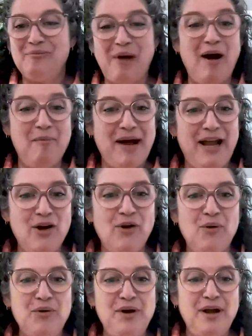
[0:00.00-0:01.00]
on my
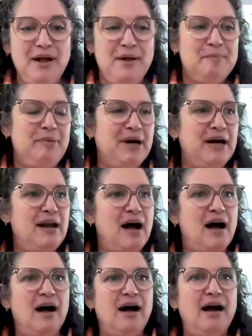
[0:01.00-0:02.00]
own, but
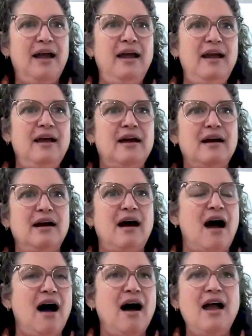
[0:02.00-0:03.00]

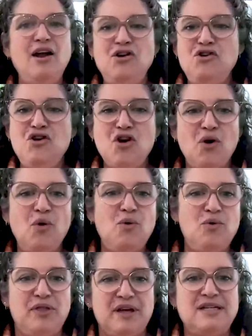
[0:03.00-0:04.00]
I know
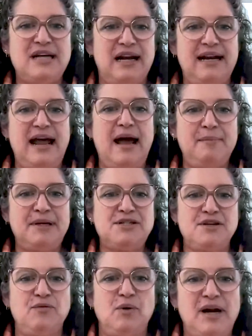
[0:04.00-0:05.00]
the dynamics
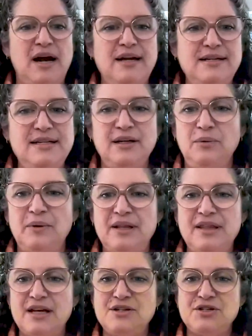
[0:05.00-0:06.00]
of what I deal with.
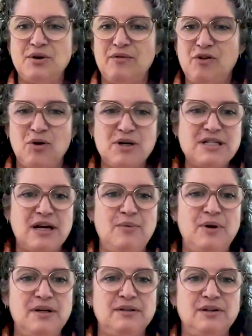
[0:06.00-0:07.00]
And so, of course, I
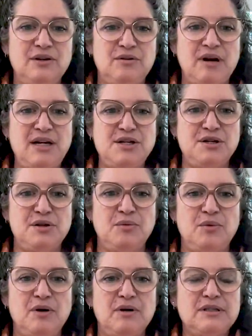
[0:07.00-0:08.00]
want to look great to the
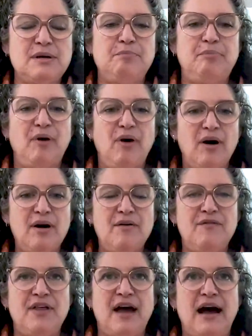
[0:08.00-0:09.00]
world. And part
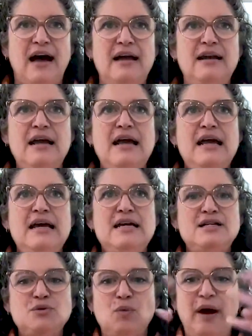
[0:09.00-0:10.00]
of that
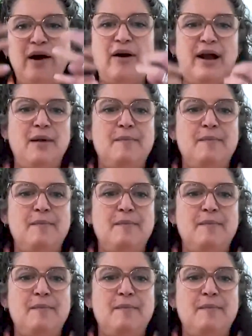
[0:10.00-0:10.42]
is wearing a